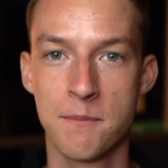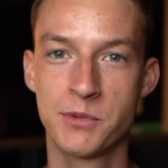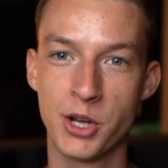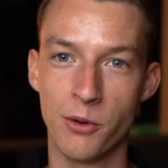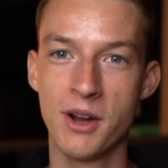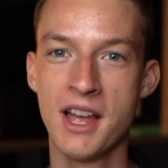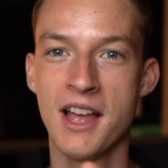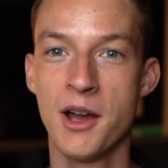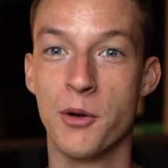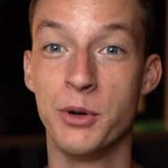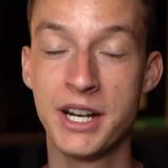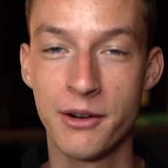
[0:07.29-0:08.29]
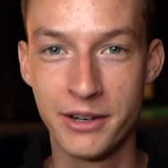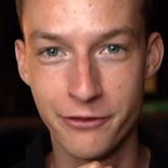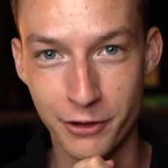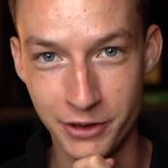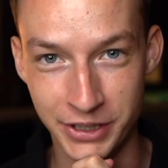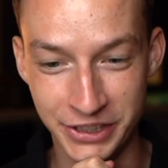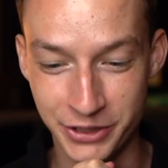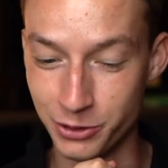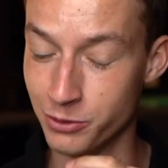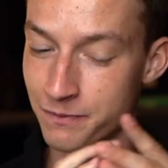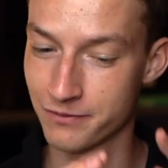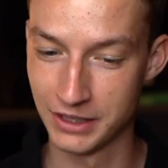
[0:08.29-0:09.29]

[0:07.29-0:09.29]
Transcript: So without any further ado,